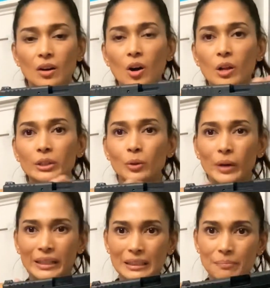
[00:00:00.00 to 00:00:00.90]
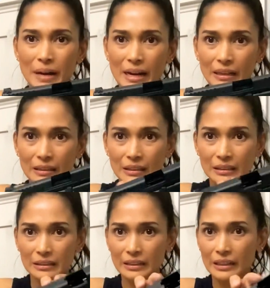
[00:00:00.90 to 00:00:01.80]
all the way in the back,
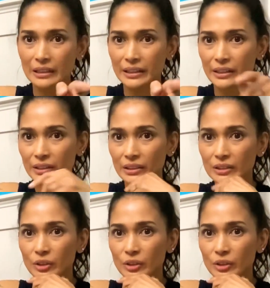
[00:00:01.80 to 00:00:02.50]
clear.